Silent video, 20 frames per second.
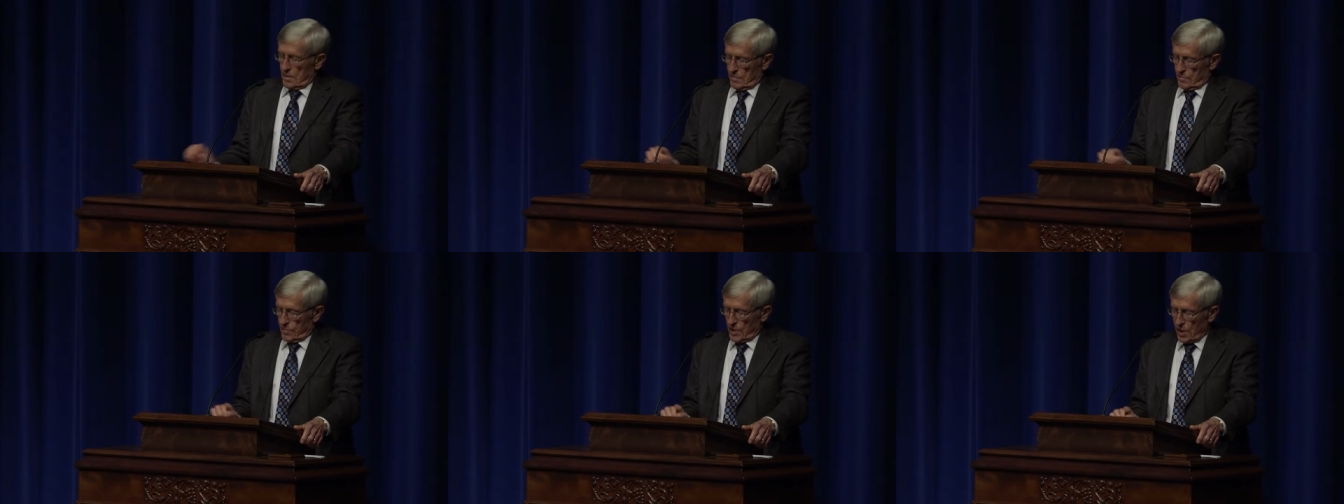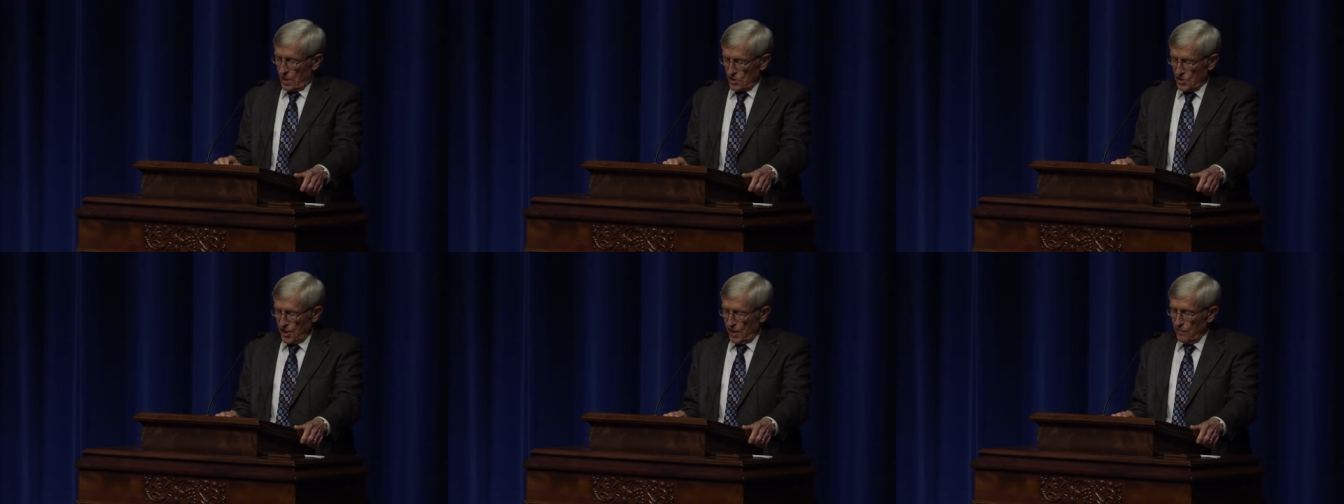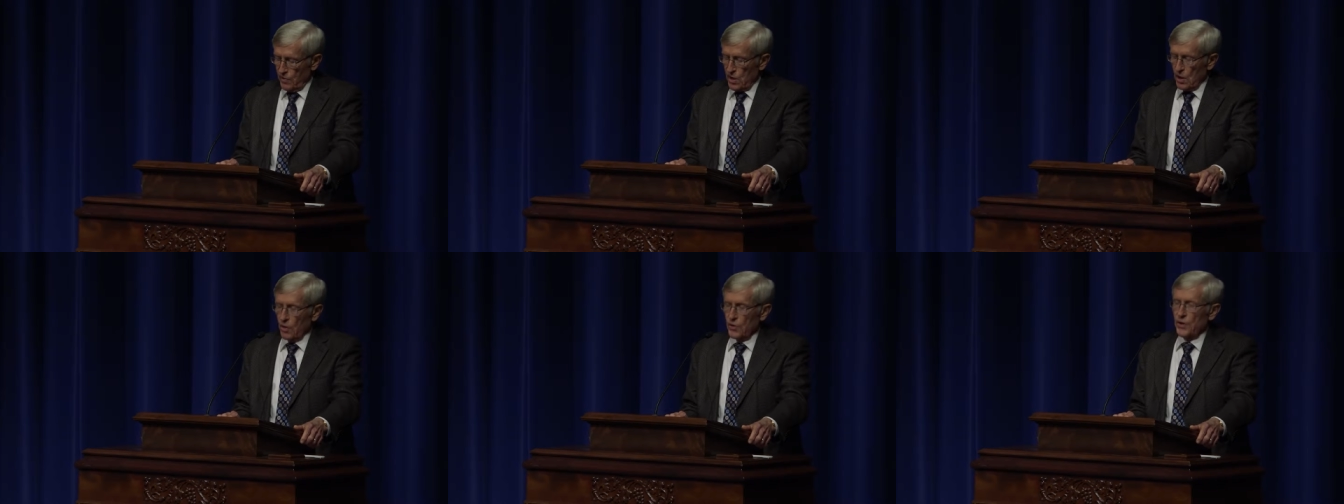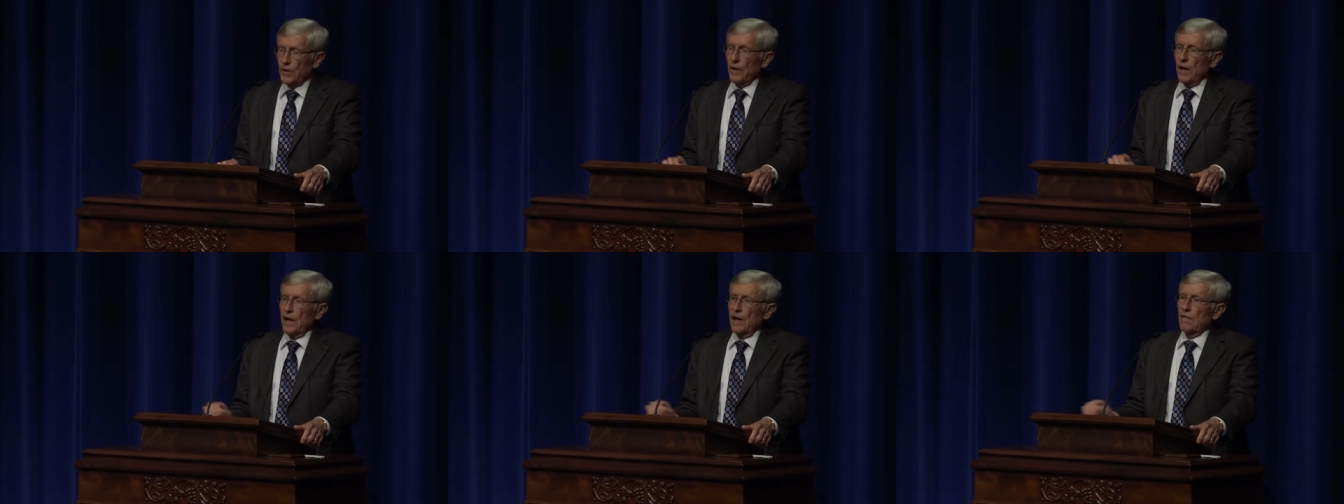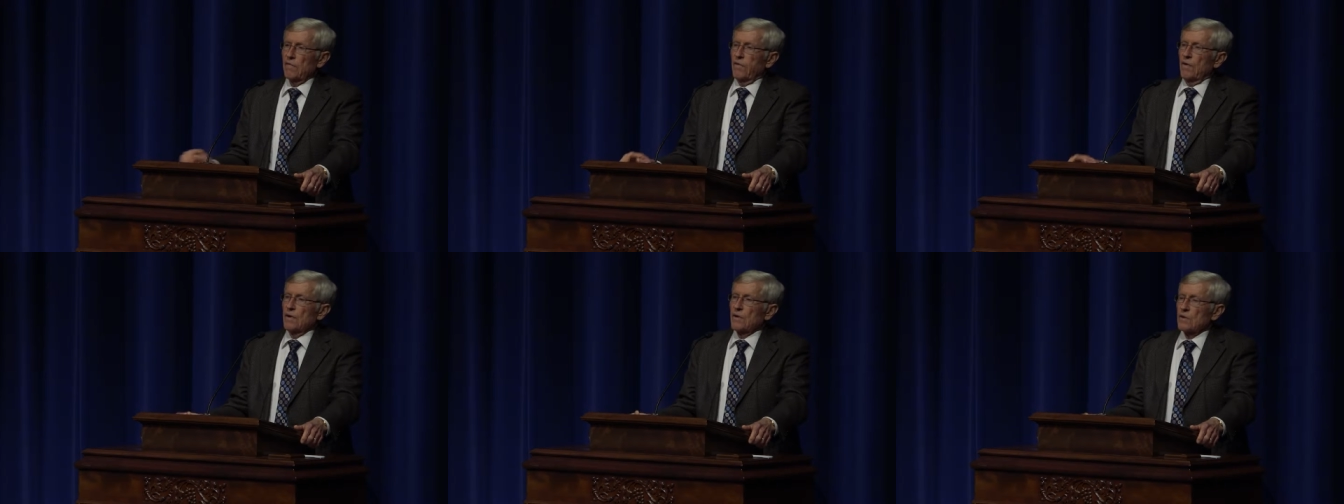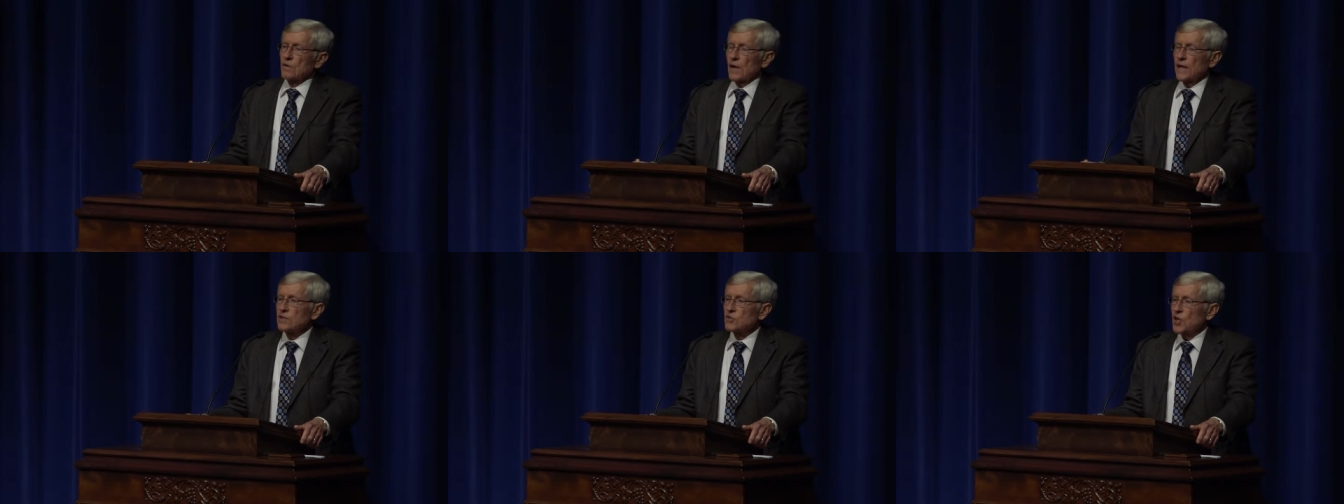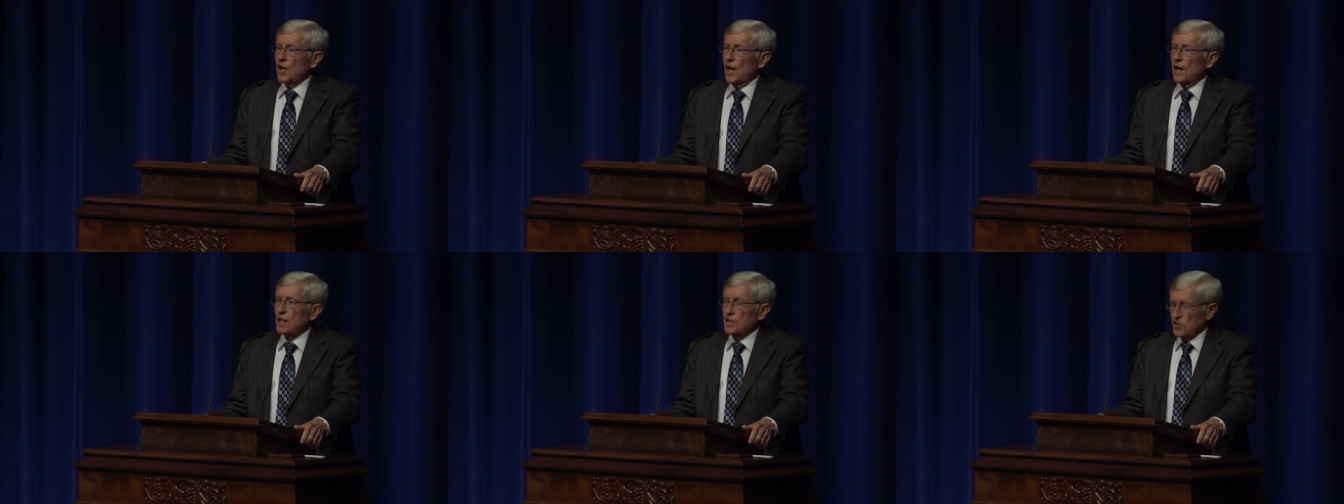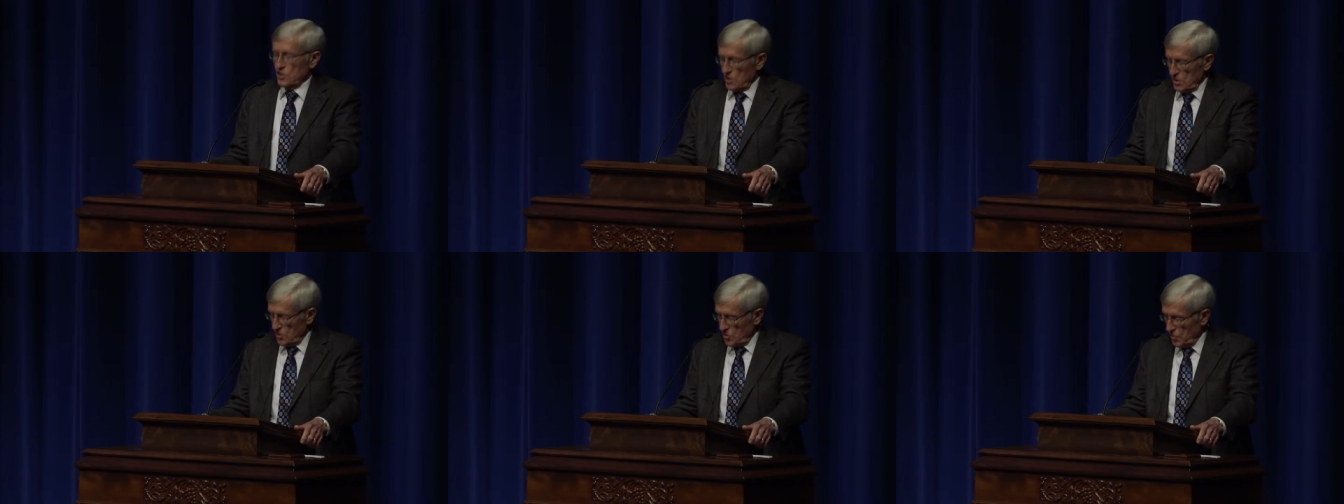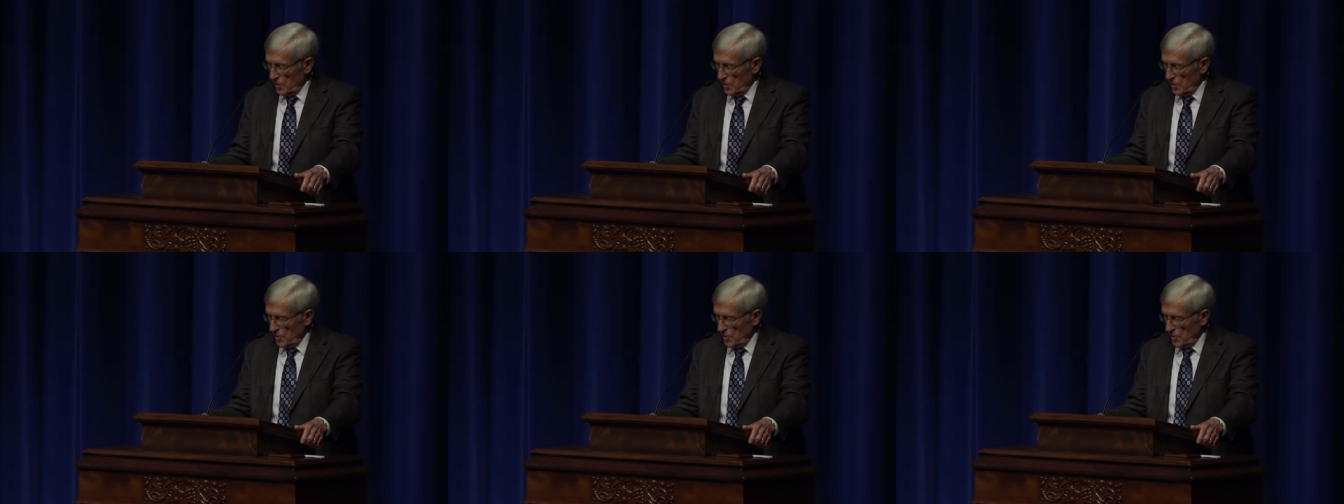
Because even though you have great challenges,